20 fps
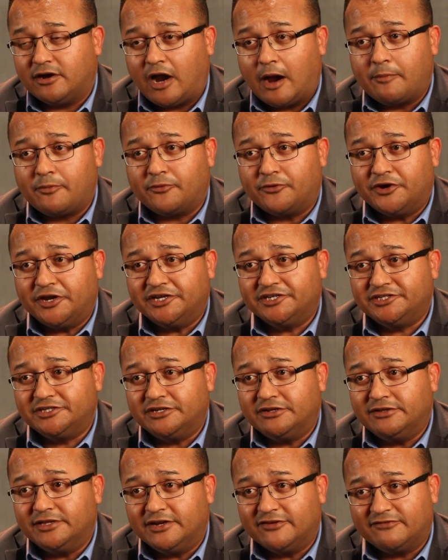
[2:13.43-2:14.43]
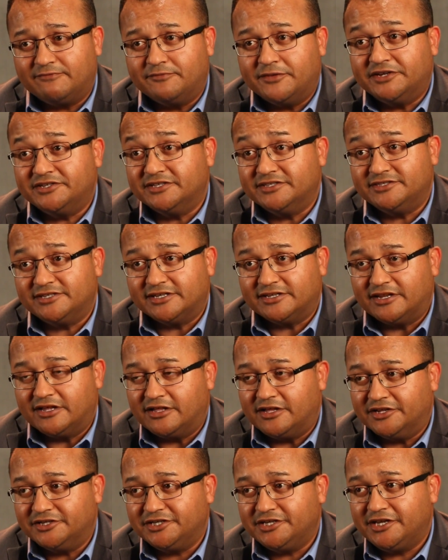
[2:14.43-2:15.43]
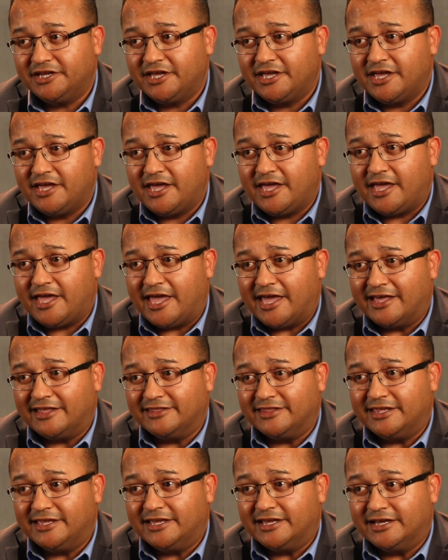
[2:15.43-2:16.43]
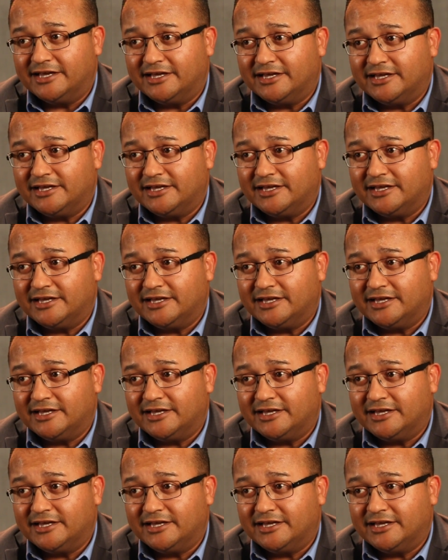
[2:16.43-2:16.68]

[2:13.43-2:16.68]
operational and information technology and the